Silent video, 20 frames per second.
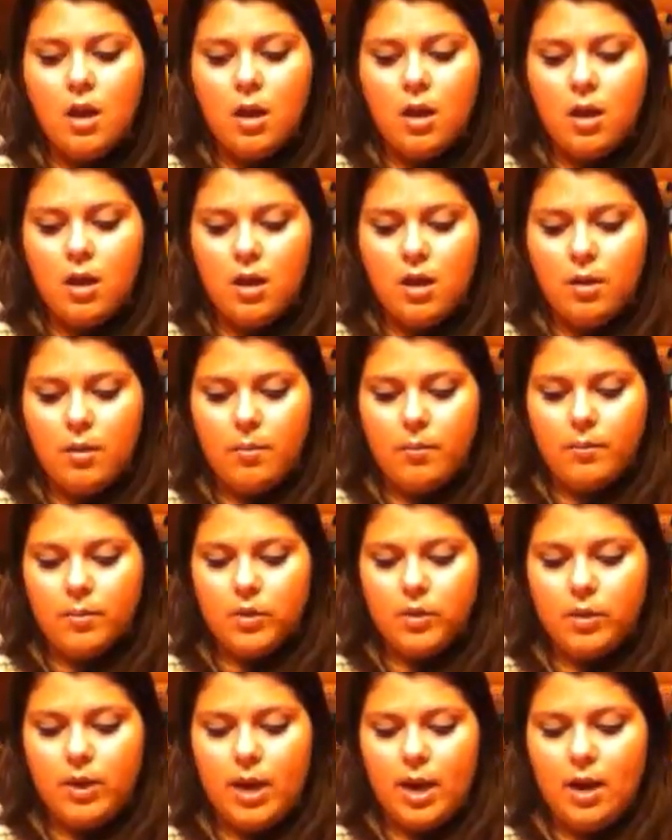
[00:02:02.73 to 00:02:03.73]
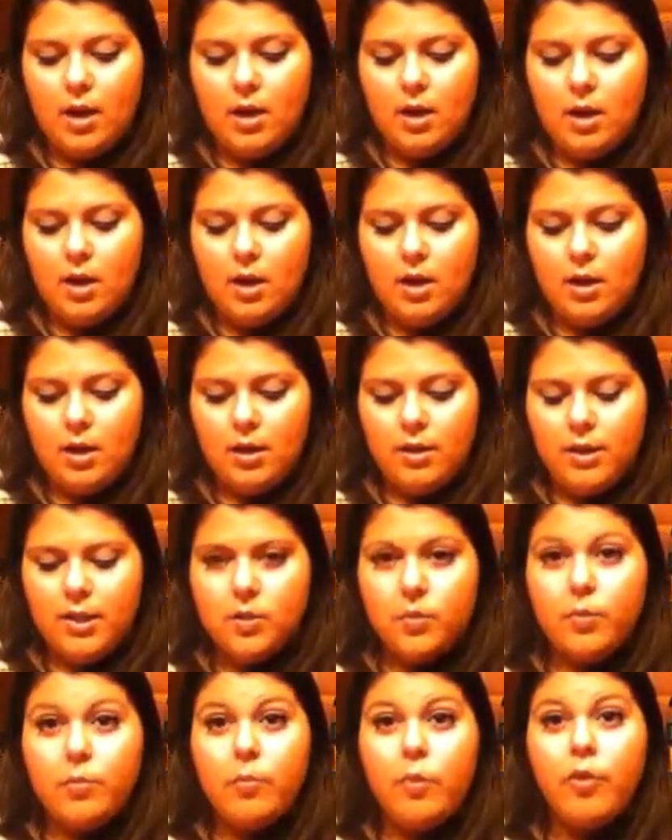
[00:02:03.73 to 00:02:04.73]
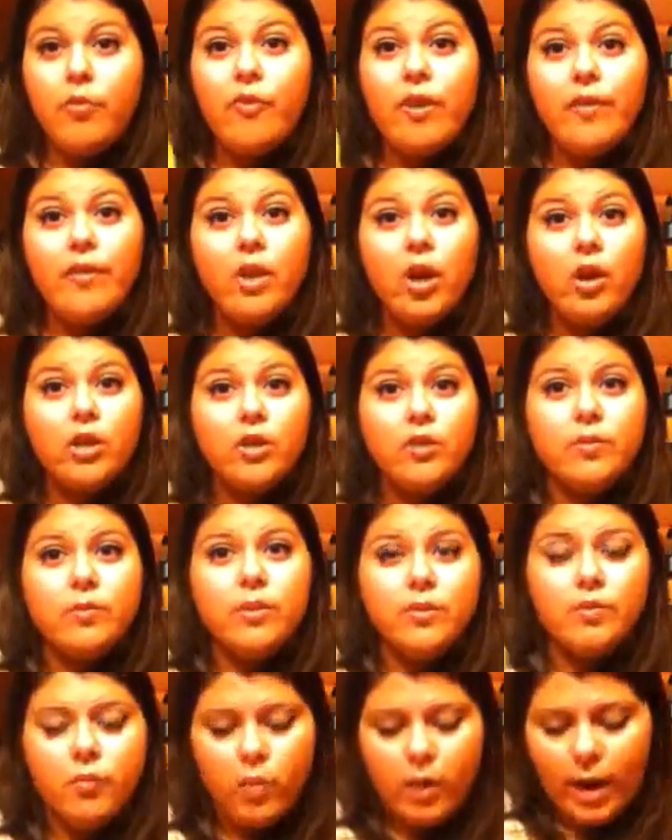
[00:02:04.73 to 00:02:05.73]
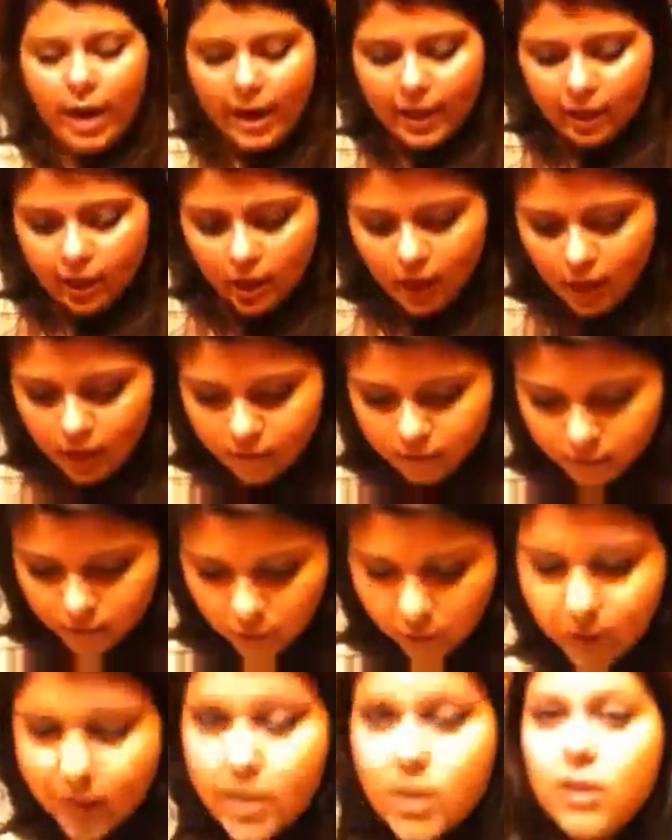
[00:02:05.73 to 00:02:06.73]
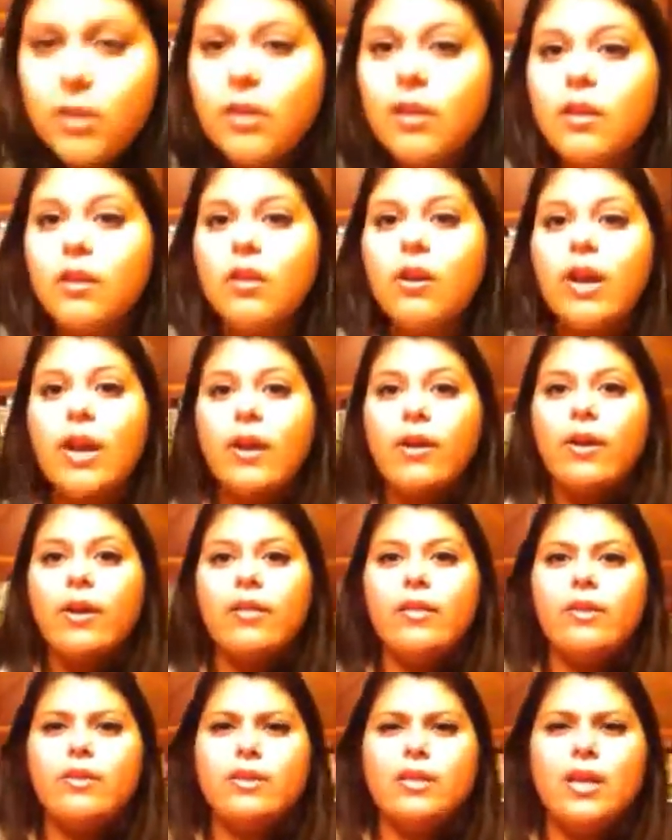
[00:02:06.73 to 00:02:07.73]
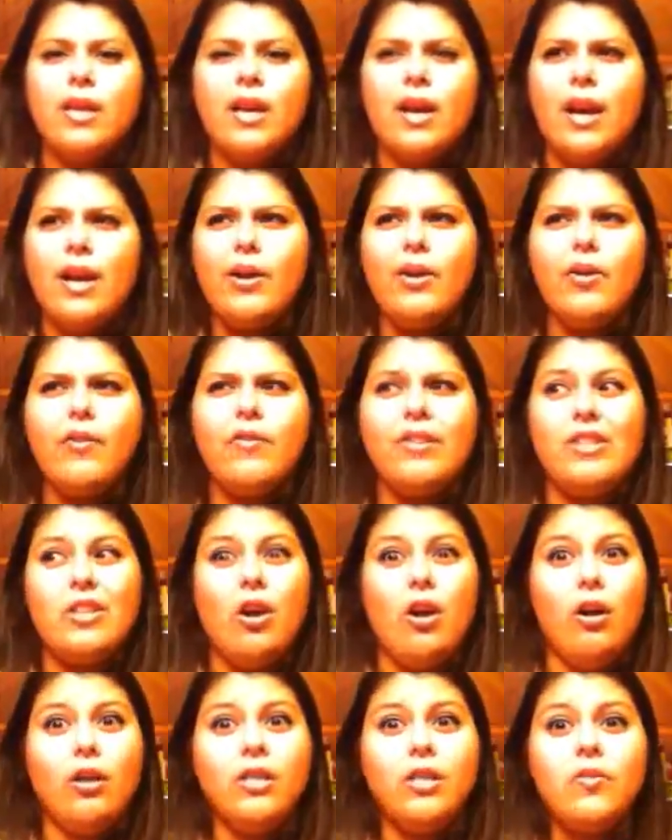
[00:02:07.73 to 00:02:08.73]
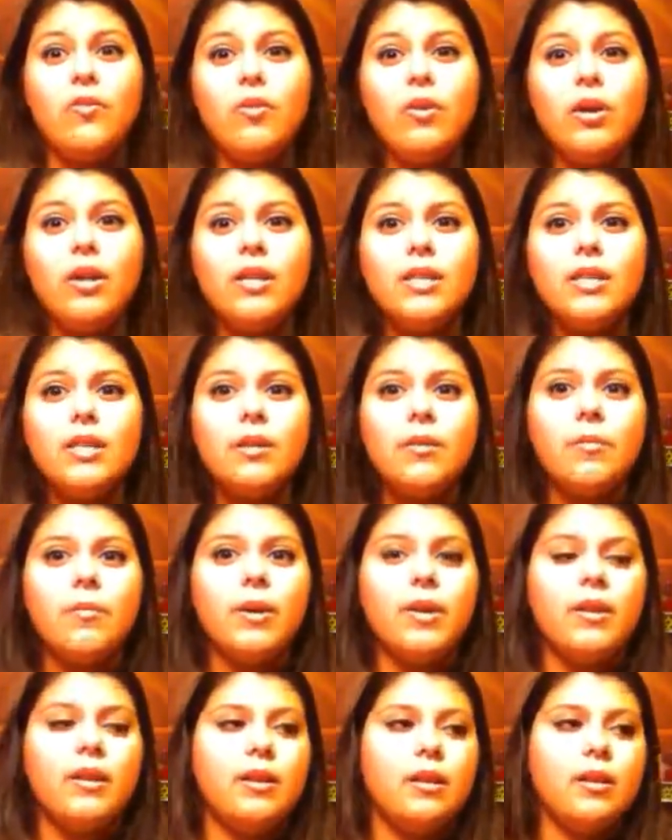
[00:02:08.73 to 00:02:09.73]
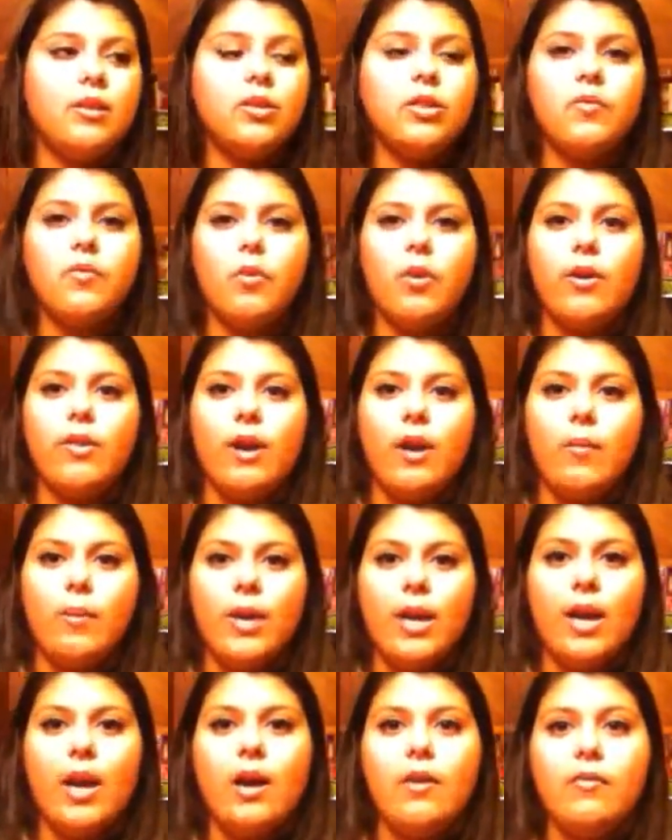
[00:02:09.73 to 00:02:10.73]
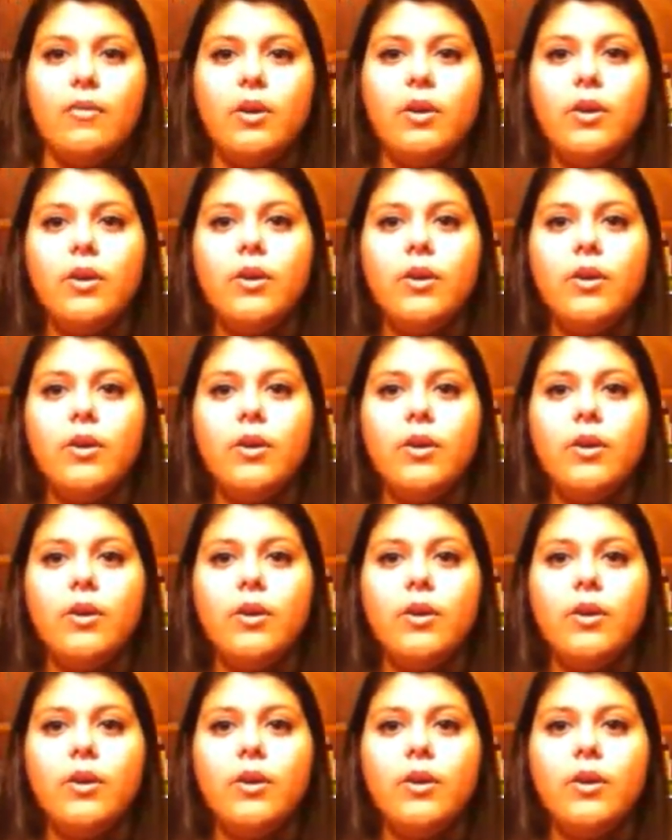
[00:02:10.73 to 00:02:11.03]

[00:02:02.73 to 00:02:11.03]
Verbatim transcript: Um, so yeah, these were both $5 from Sephora. I love going to the little area. There's like, I don't know if it's all Sephora's, but in the little Sephora that we have